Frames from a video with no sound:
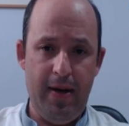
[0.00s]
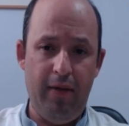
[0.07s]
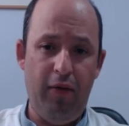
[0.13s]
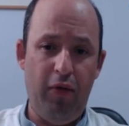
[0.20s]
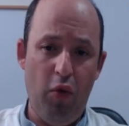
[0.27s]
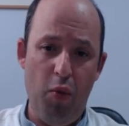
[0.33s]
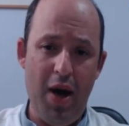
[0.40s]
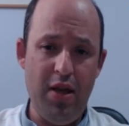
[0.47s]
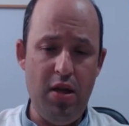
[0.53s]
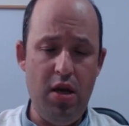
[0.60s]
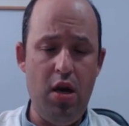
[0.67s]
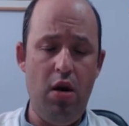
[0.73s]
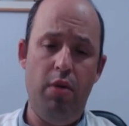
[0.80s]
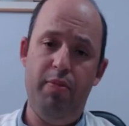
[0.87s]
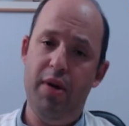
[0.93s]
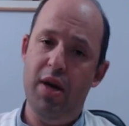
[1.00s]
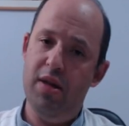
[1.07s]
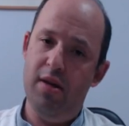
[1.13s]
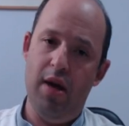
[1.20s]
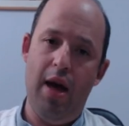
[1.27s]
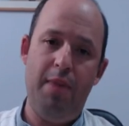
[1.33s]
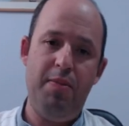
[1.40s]
for white here,
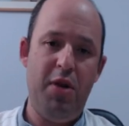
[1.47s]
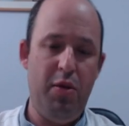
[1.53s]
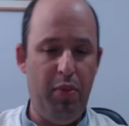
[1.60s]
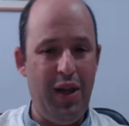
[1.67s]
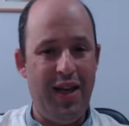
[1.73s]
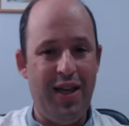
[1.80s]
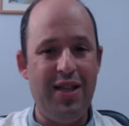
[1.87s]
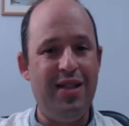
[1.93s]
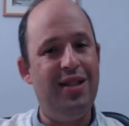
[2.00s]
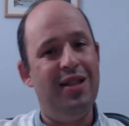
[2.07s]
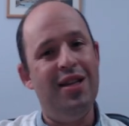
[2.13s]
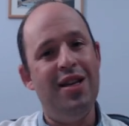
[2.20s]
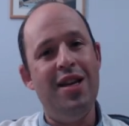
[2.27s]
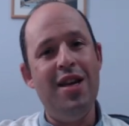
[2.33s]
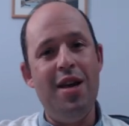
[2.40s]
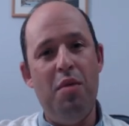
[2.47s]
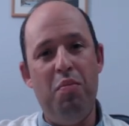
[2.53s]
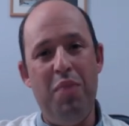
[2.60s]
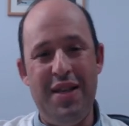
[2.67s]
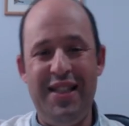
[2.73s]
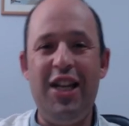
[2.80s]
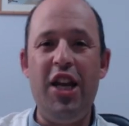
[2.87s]
but I mean black is
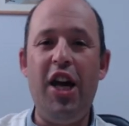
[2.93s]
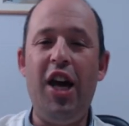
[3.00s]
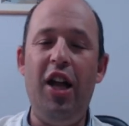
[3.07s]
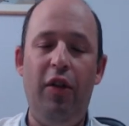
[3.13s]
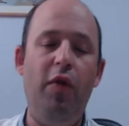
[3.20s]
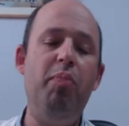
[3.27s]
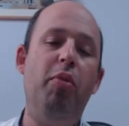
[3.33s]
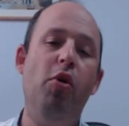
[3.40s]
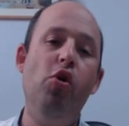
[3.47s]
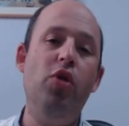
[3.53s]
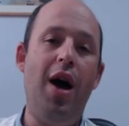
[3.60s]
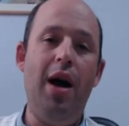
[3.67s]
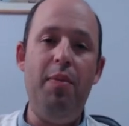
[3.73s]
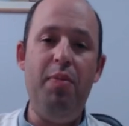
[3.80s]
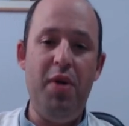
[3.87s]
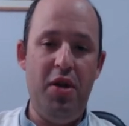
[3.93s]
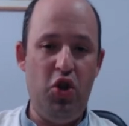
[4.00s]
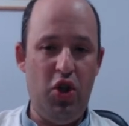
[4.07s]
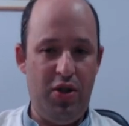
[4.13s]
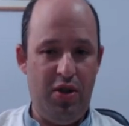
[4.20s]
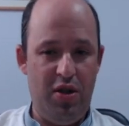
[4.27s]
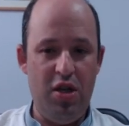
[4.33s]
basically healthy pawn up and
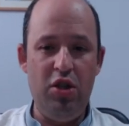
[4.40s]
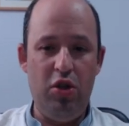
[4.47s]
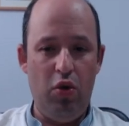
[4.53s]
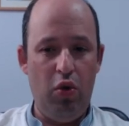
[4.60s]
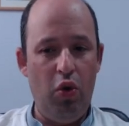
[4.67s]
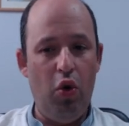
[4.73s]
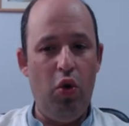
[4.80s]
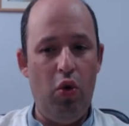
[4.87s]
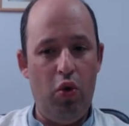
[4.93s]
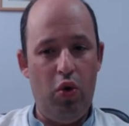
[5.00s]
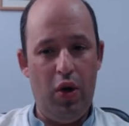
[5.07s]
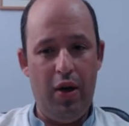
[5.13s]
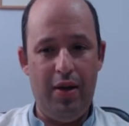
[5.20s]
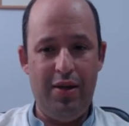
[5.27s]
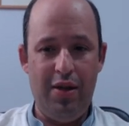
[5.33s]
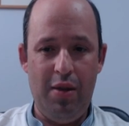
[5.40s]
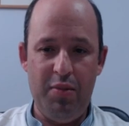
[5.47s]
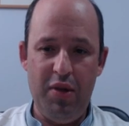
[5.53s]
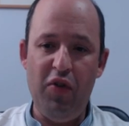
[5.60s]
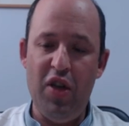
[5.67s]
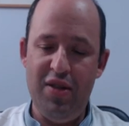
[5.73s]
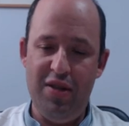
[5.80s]
just needs to know some
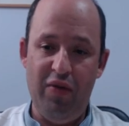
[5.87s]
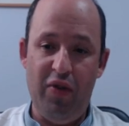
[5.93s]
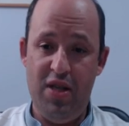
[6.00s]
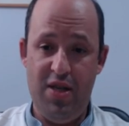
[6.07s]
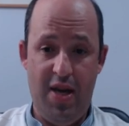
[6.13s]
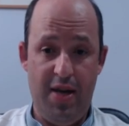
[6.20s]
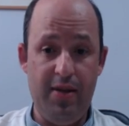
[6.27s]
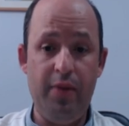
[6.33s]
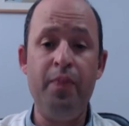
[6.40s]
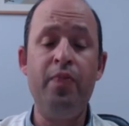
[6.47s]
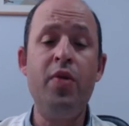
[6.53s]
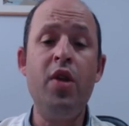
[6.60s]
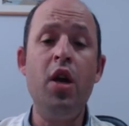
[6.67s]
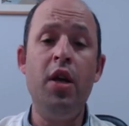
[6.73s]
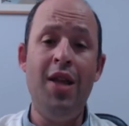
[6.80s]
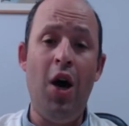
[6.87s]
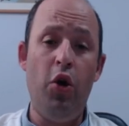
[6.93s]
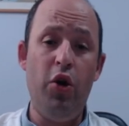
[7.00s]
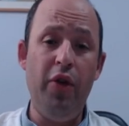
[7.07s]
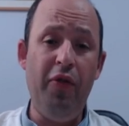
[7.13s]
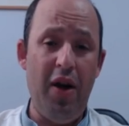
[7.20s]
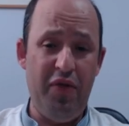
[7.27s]
defensive ideas. Now
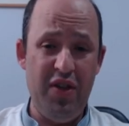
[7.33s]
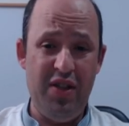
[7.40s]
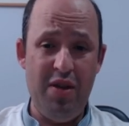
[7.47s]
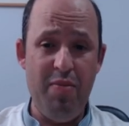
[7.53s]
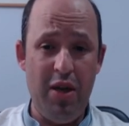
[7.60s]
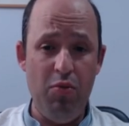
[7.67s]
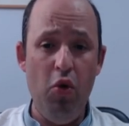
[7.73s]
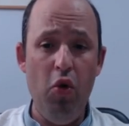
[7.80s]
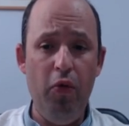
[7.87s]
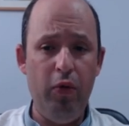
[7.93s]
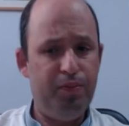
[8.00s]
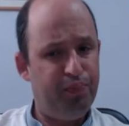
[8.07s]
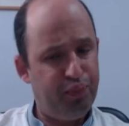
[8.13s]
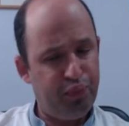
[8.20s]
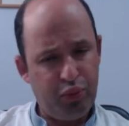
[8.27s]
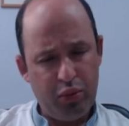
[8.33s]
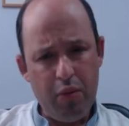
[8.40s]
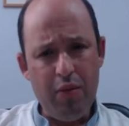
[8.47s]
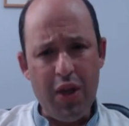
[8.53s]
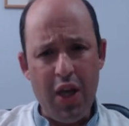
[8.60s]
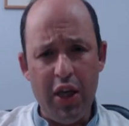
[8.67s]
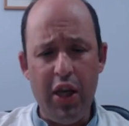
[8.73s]
e5 is the main move.
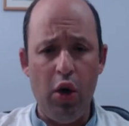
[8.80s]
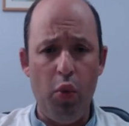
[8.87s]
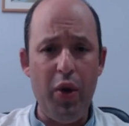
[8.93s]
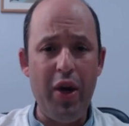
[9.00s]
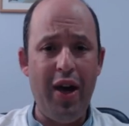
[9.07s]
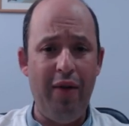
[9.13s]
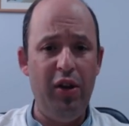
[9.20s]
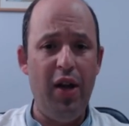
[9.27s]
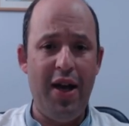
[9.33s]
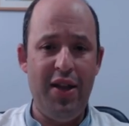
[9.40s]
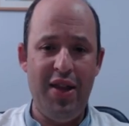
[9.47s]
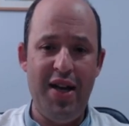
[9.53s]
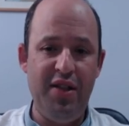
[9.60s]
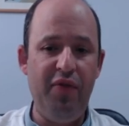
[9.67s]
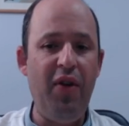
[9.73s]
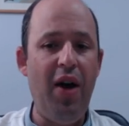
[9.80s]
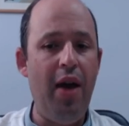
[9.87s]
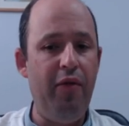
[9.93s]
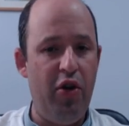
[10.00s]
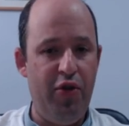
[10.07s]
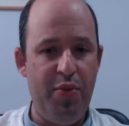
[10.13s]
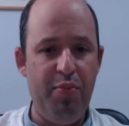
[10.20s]
Here we have a line knight d5,
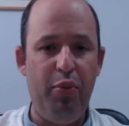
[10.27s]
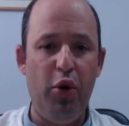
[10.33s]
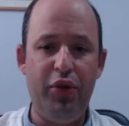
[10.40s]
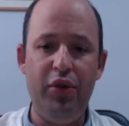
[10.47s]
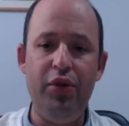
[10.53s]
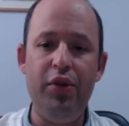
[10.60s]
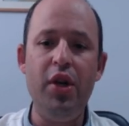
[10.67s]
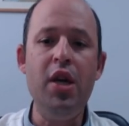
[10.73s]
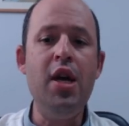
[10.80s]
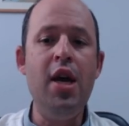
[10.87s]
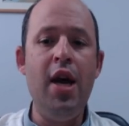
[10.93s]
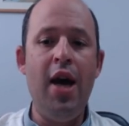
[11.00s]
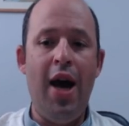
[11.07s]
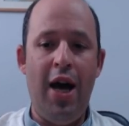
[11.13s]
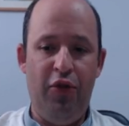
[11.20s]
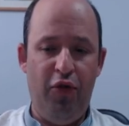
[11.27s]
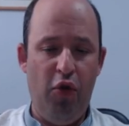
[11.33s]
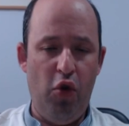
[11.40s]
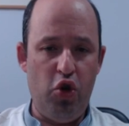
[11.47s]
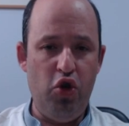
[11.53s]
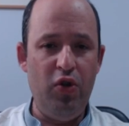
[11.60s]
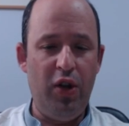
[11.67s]
very important.
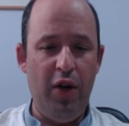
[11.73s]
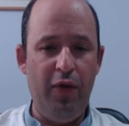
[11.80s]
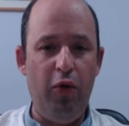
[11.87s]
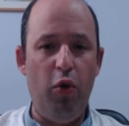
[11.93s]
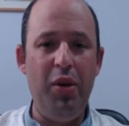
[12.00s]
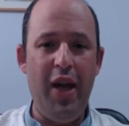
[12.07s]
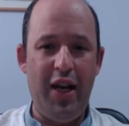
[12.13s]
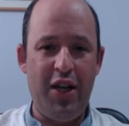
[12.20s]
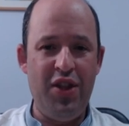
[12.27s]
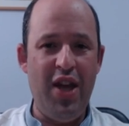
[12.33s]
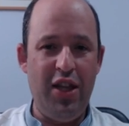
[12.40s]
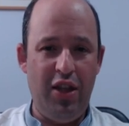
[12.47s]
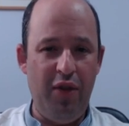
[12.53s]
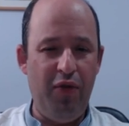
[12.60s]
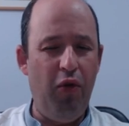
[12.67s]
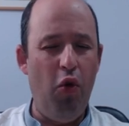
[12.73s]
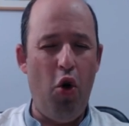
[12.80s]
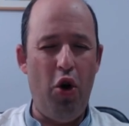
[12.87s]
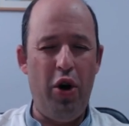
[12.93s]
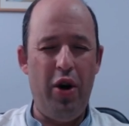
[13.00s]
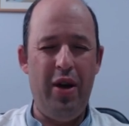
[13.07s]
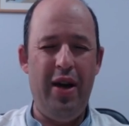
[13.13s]
Unfortunately for black, knight
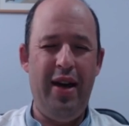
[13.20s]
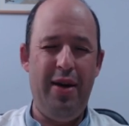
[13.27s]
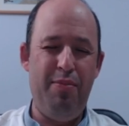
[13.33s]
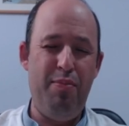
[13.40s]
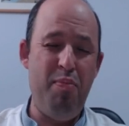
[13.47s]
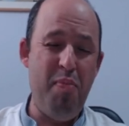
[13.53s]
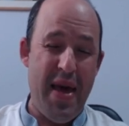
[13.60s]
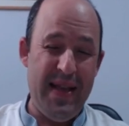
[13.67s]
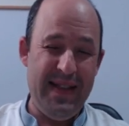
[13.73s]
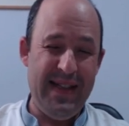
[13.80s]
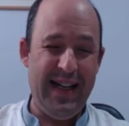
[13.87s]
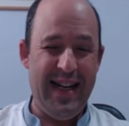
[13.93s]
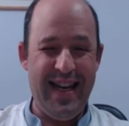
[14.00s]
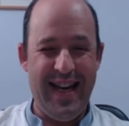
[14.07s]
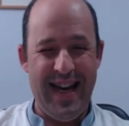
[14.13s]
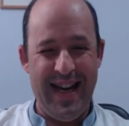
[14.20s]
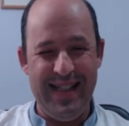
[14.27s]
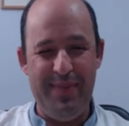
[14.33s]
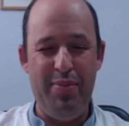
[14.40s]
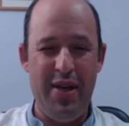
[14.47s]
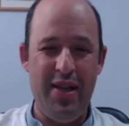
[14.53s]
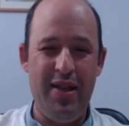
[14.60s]
a4 basically has
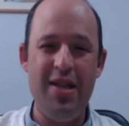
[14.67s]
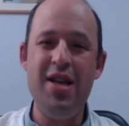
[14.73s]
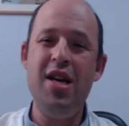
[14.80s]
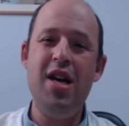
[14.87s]
been